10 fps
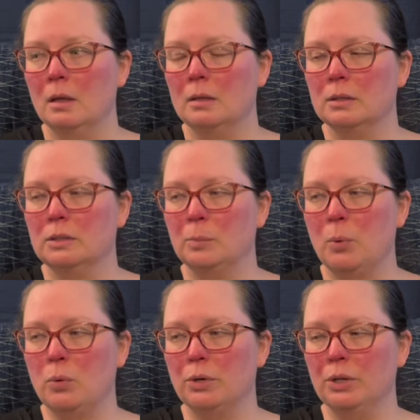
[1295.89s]

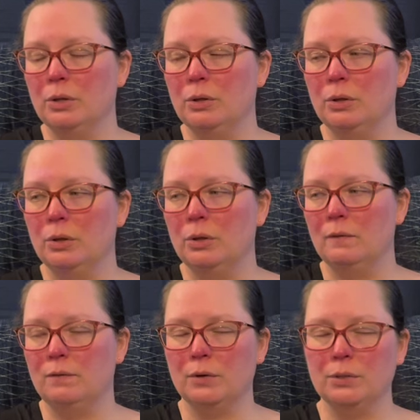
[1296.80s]
supported
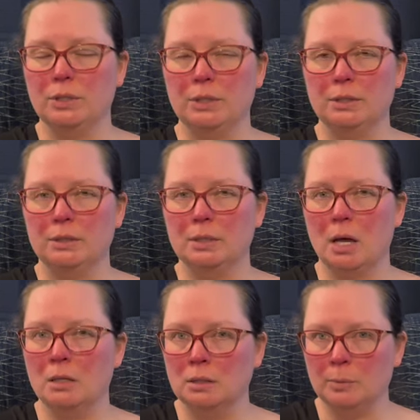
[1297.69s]
versus
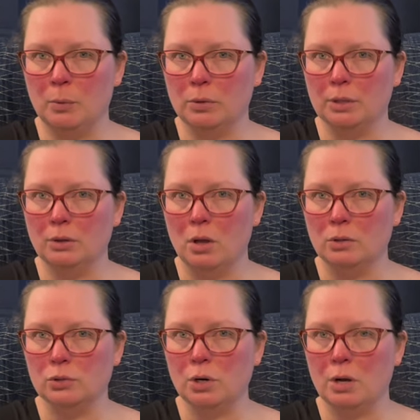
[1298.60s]
unsupported
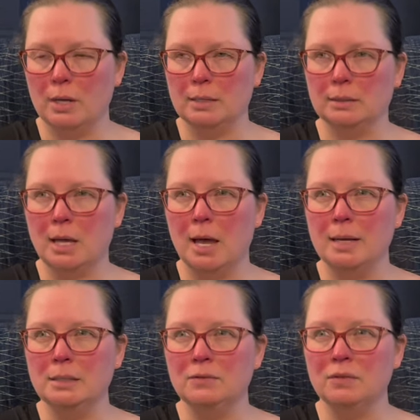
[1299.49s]
long draw is
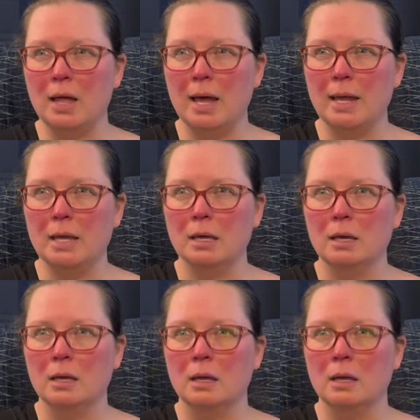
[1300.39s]
kind of like